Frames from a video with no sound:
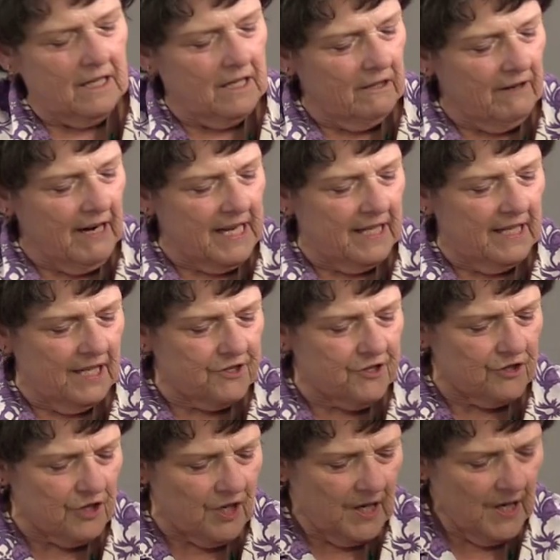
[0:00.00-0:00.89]
All right,
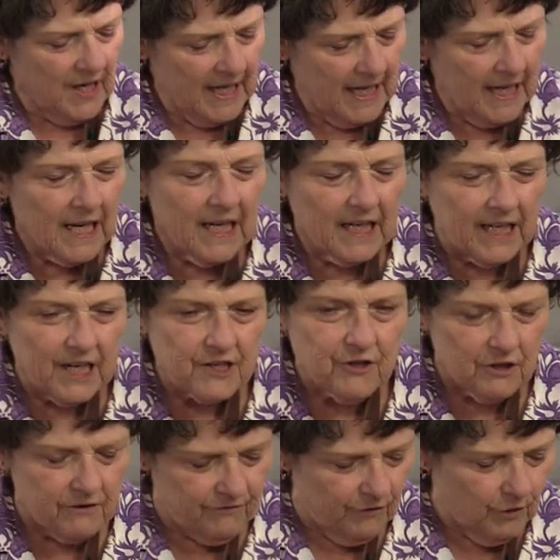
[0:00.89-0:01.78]
get
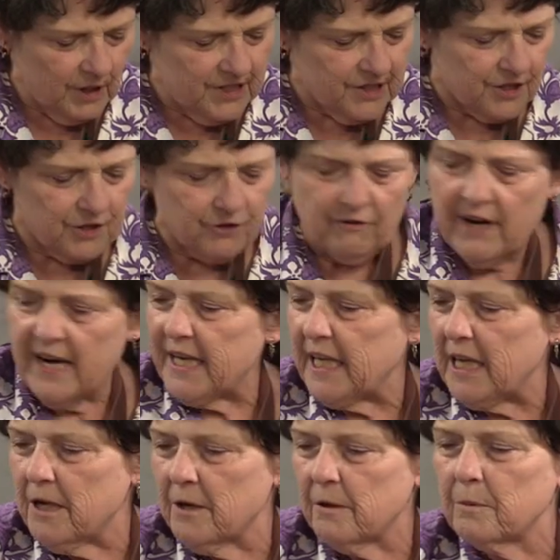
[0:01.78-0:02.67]
your voices
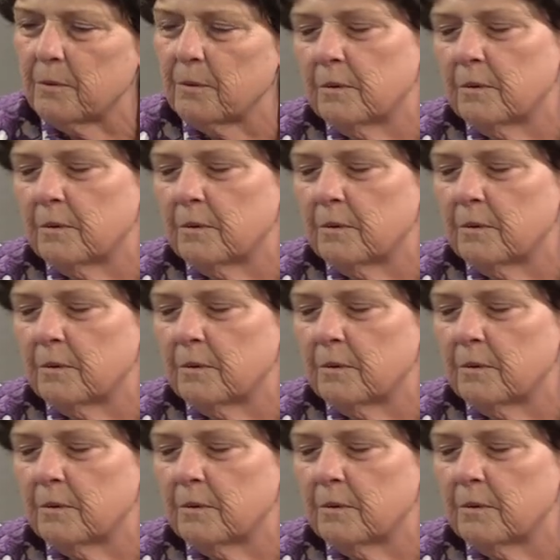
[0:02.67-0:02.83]
ready.